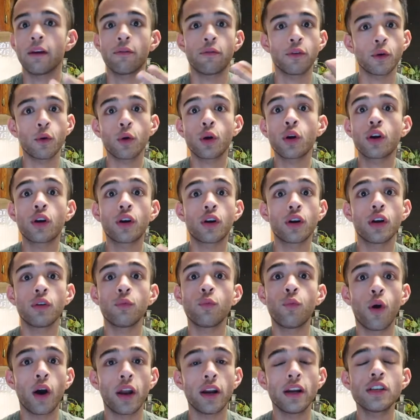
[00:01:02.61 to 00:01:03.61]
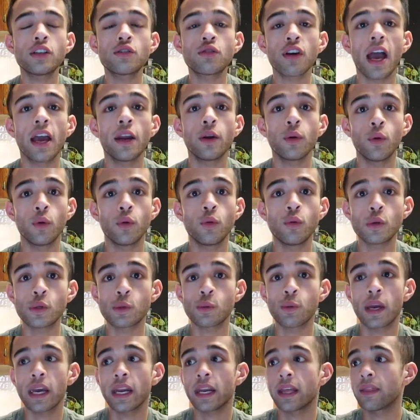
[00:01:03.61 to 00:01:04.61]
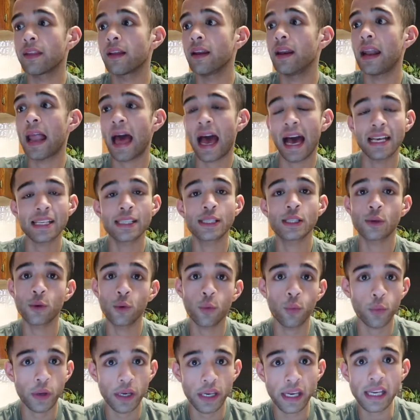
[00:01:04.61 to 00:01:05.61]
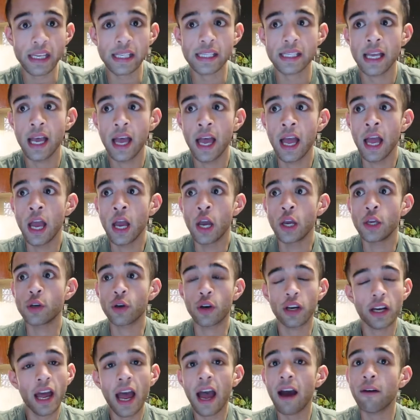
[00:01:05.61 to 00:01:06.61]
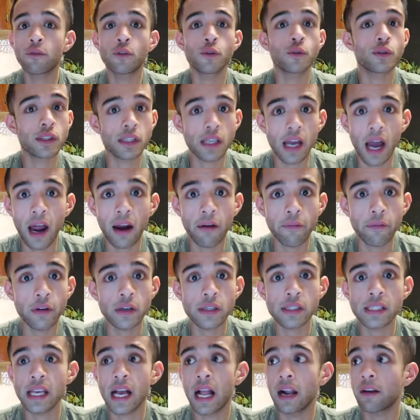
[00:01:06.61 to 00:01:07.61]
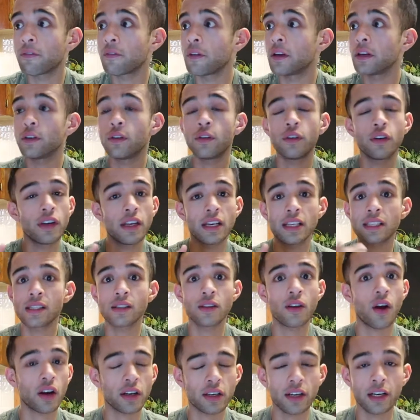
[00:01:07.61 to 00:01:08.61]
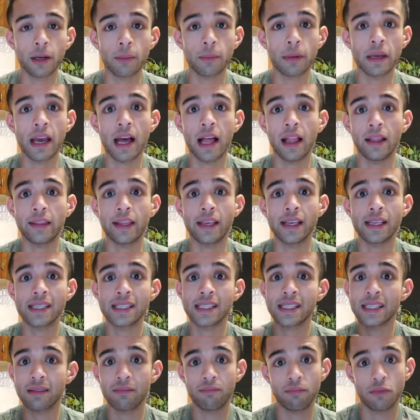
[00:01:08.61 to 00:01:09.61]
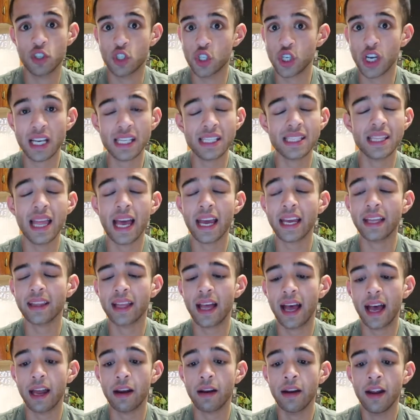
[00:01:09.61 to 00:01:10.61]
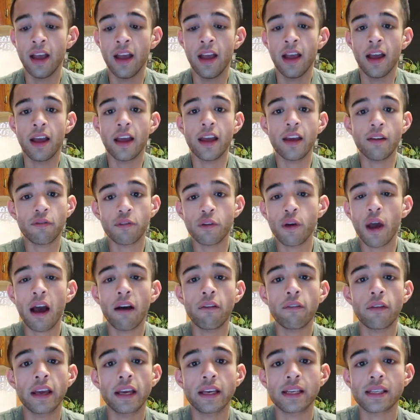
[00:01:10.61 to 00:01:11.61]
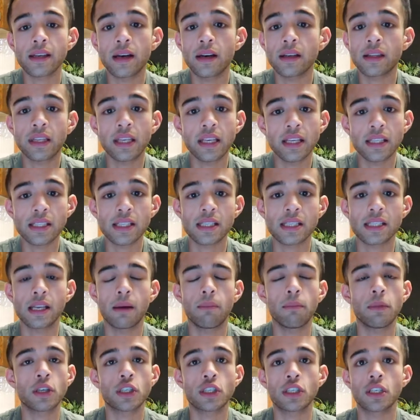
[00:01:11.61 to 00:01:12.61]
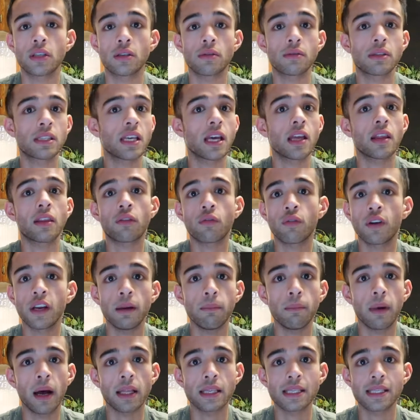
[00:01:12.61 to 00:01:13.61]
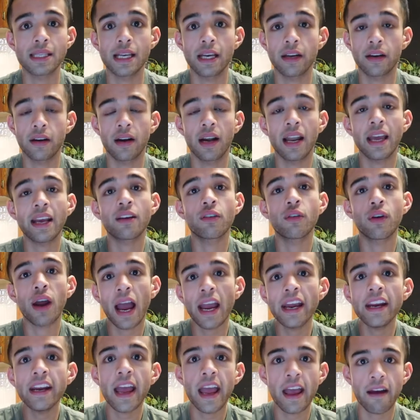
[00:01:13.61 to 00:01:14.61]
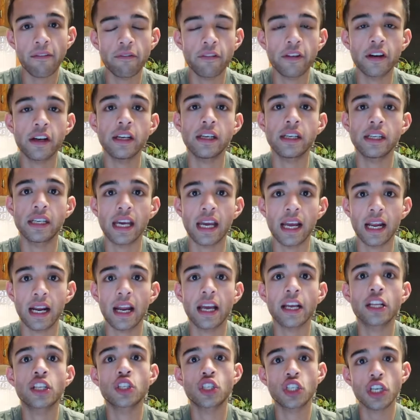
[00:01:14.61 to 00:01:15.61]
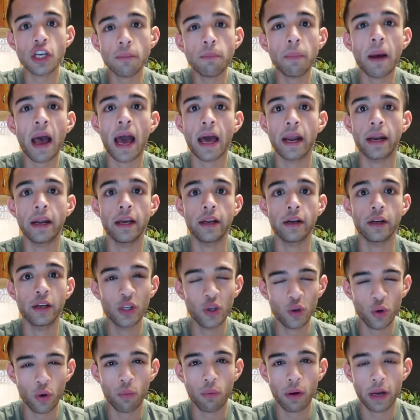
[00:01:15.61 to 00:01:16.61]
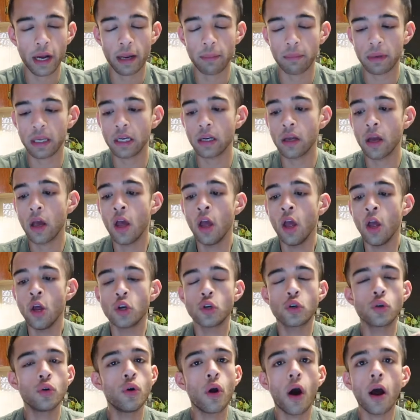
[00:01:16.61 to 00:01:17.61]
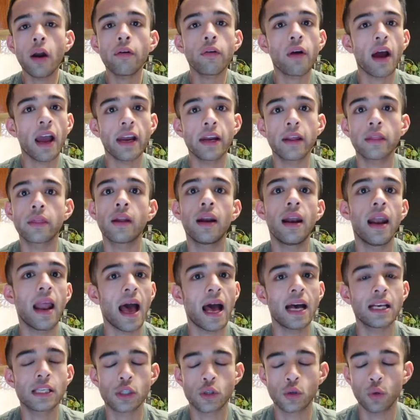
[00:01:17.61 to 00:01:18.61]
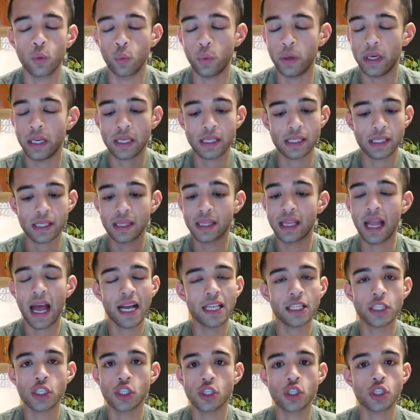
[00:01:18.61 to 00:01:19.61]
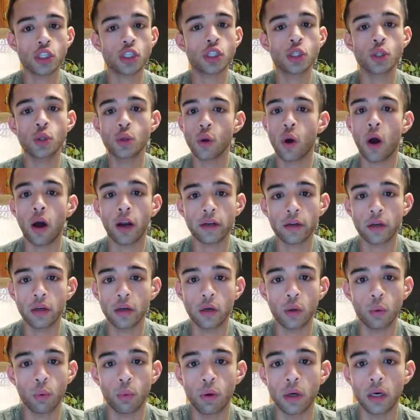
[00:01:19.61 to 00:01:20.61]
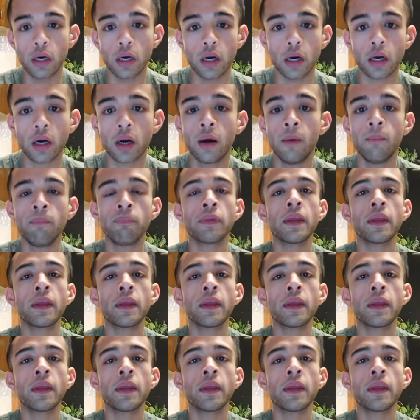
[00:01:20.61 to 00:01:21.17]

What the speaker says: If you wanna try to lose weight in the last 2 weeks, you're gonna have to starve yourself and it's not gonna be healthy. Just like that, if you have like a thesis submission, say 3 months later, like write every day, like chip at it, you know what I mean? Do not write in the last 2 weeks. That's just not gonna work.